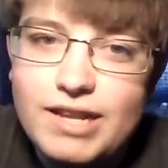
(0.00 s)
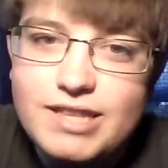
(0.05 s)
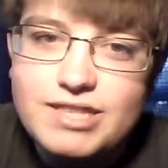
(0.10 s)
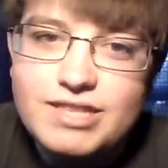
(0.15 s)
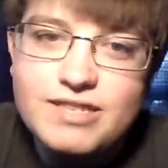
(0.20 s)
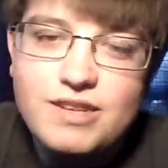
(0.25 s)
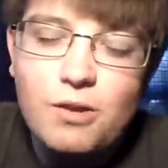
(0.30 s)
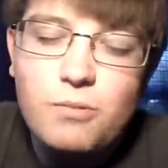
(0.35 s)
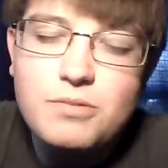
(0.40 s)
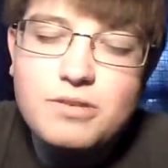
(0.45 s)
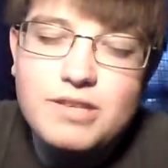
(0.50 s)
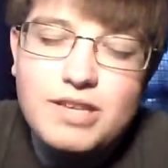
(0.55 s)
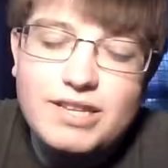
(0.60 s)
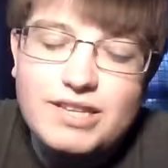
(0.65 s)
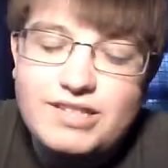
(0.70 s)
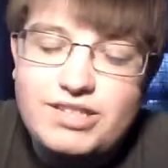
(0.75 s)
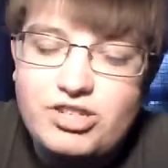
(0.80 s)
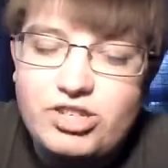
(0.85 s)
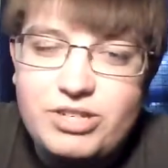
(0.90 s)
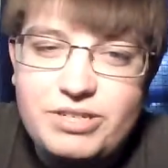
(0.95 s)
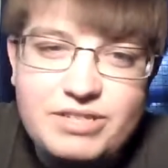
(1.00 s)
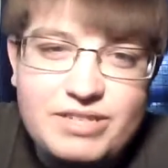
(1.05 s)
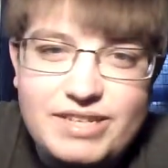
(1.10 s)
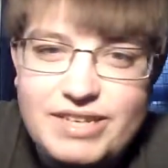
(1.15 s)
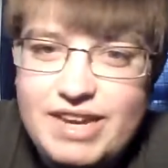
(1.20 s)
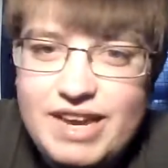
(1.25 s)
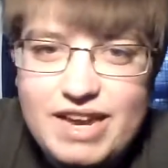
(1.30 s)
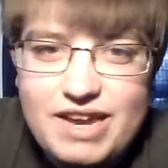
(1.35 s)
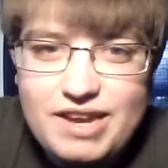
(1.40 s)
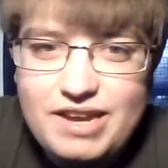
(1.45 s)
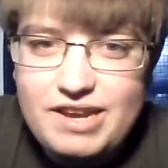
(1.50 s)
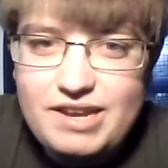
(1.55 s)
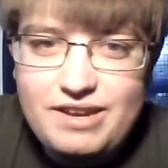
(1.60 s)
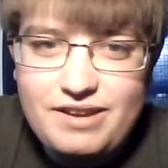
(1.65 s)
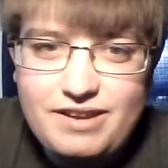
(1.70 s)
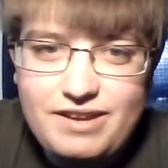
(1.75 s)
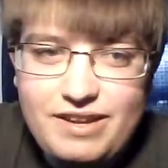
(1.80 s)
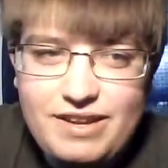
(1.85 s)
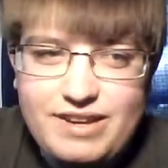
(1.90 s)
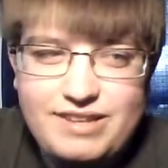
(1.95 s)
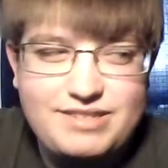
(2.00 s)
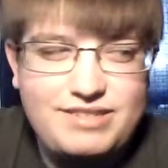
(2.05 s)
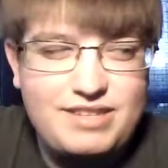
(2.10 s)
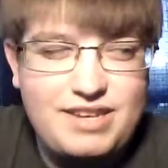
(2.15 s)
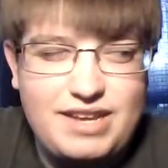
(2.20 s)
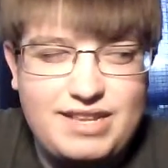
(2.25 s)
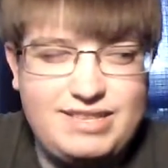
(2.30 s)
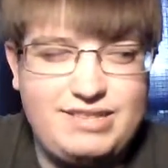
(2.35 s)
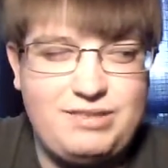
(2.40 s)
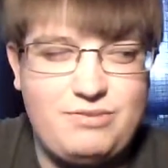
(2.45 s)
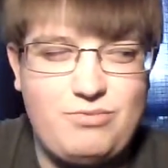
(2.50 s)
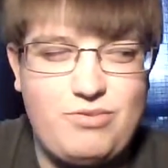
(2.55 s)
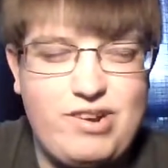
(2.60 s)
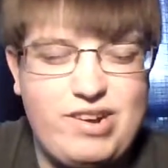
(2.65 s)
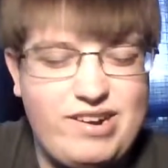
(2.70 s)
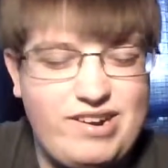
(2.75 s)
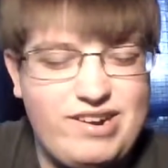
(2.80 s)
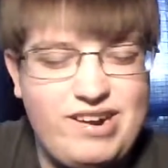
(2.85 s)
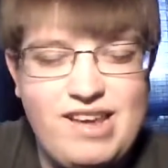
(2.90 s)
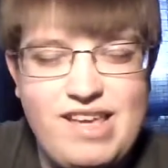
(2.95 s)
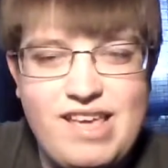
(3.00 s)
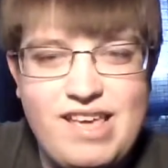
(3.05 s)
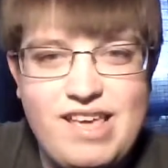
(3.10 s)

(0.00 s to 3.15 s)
It's almost like GTA in a sense where